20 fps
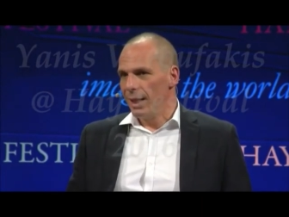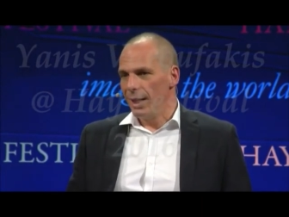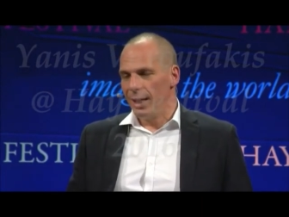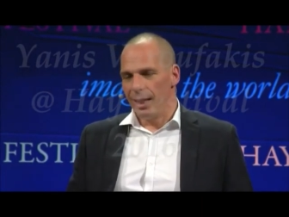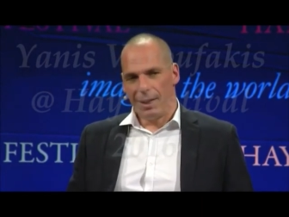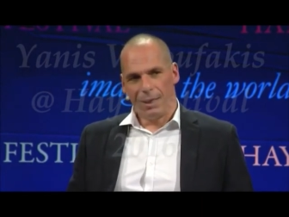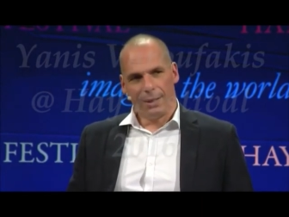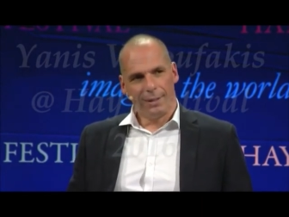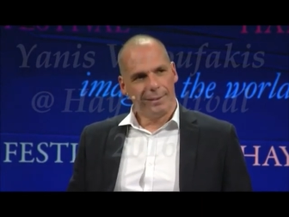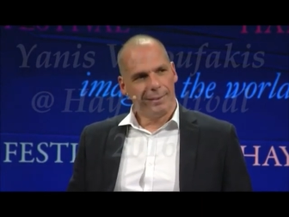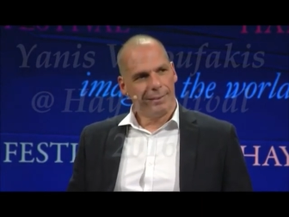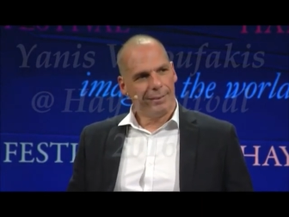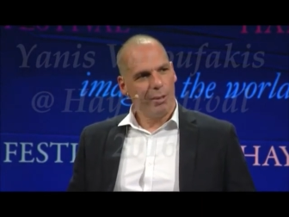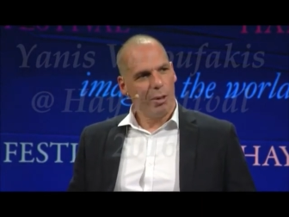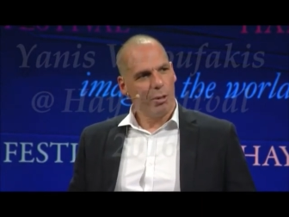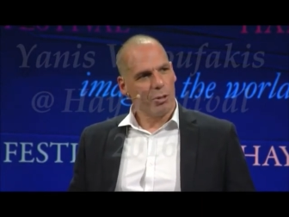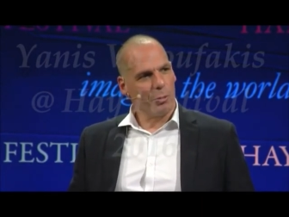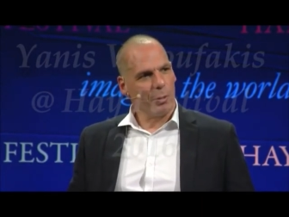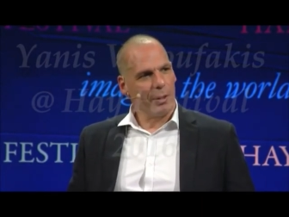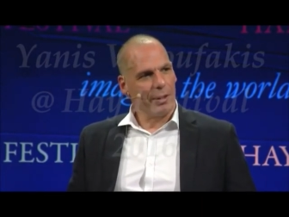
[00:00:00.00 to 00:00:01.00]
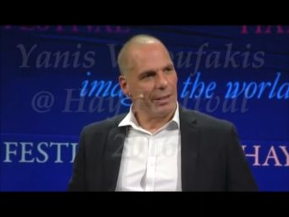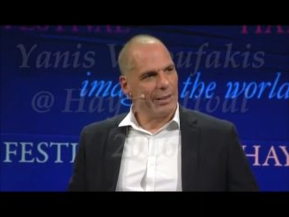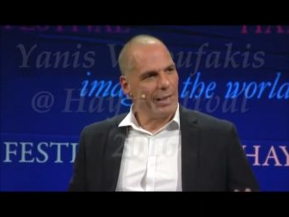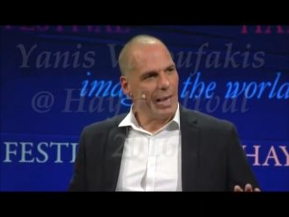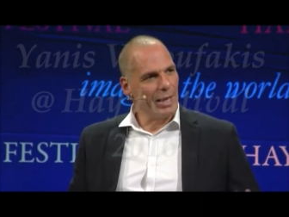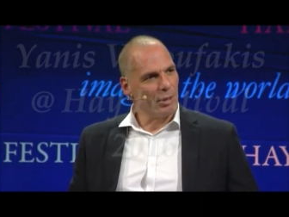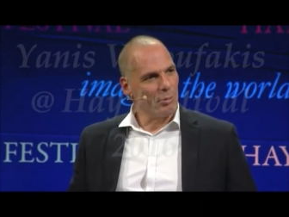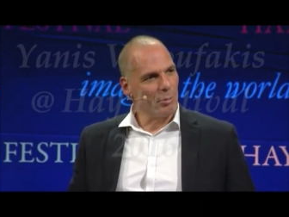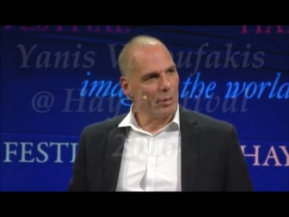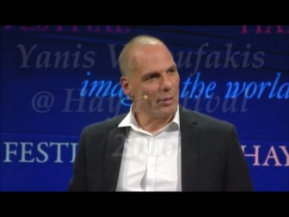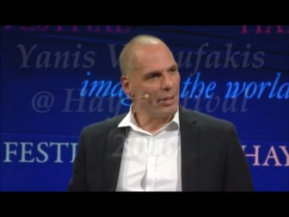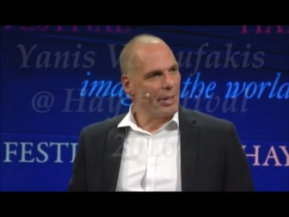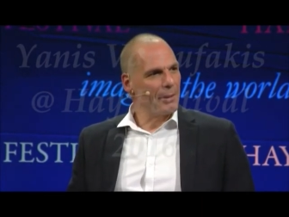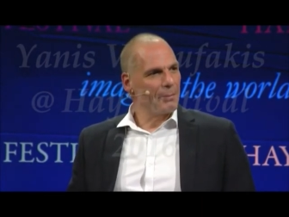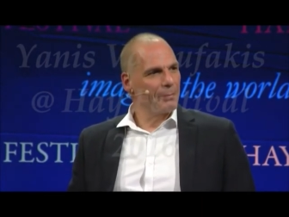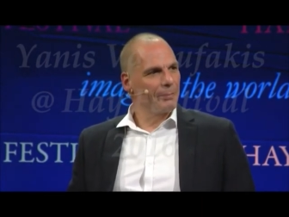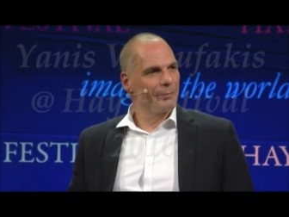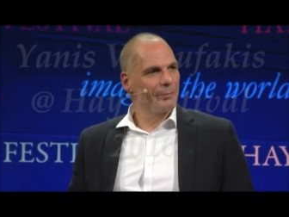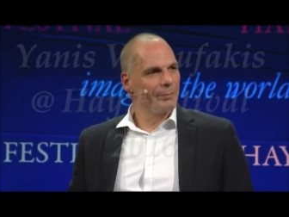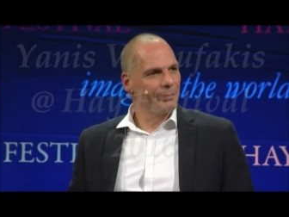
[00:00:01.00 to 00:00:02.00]
Uh, those were the days, weren't
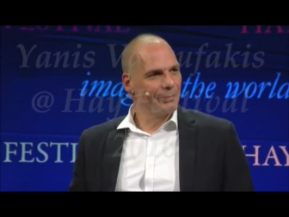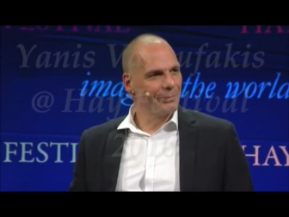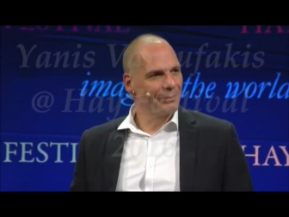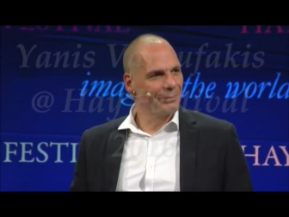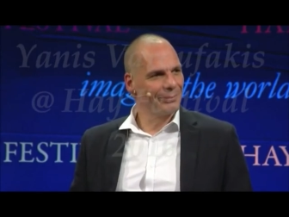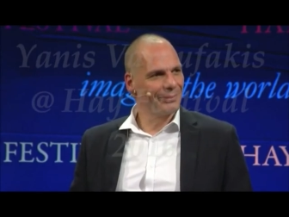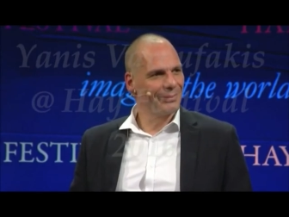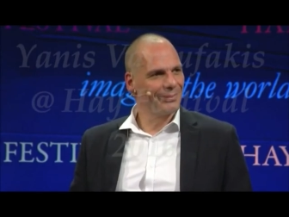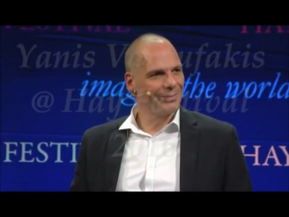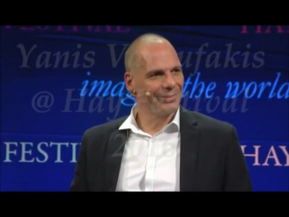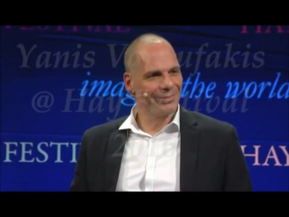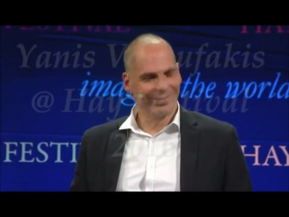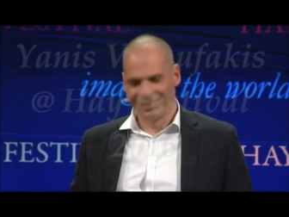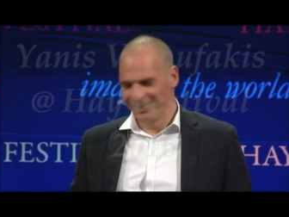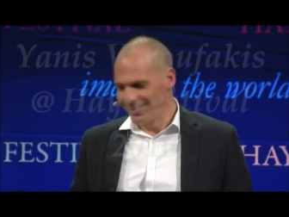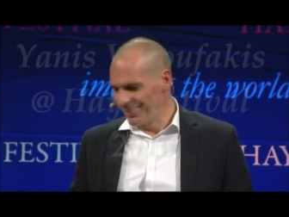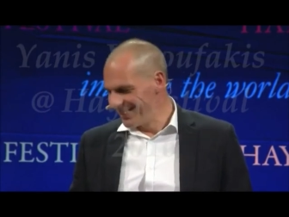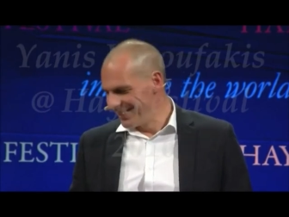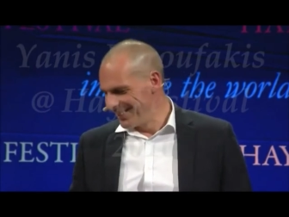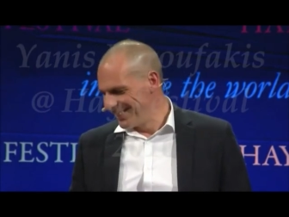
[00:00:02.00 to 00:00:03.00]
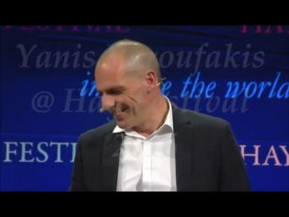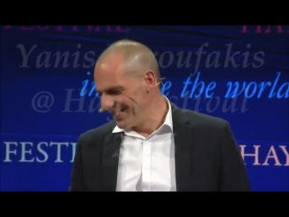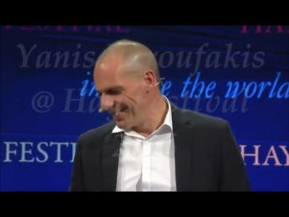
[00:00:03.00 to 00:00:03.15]
they?